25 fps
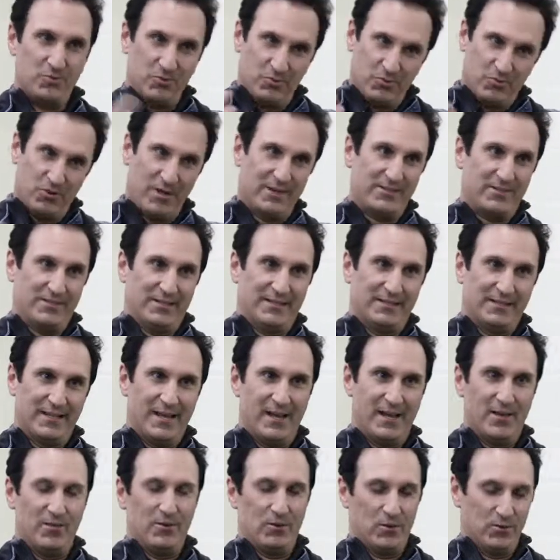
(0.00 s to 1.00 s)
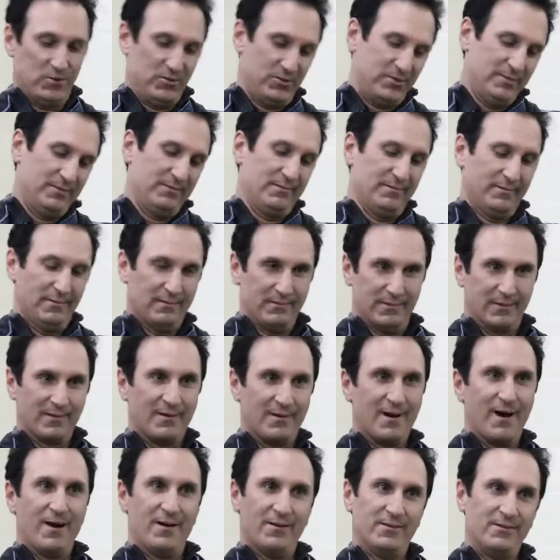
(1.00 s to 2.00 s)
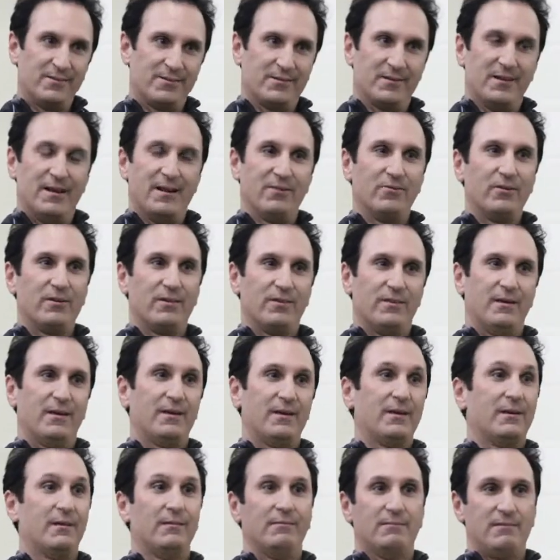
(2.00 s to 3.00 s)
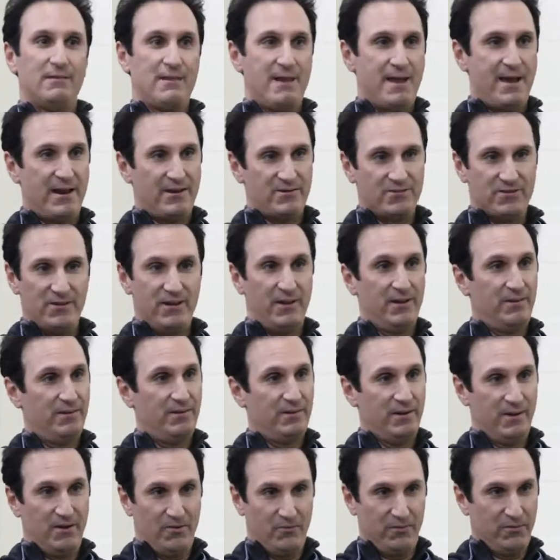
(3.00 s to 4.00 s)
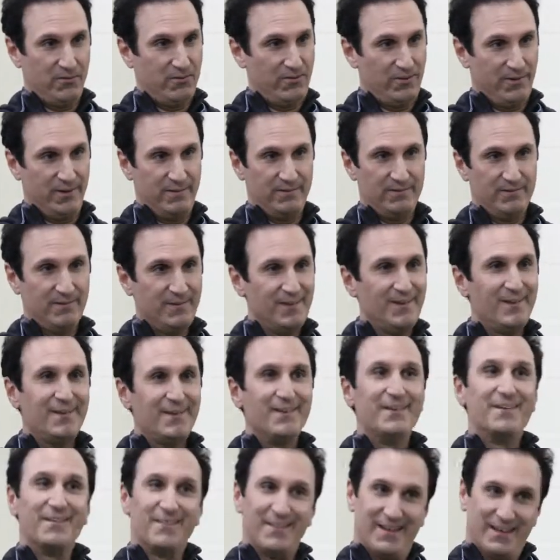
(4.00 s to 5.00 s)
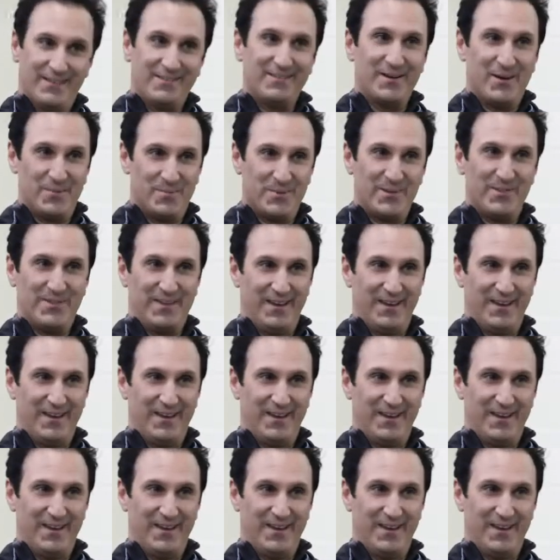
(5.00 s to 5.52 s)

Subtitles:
dressed in leathers and the guns and everything and the accent and everything, that type of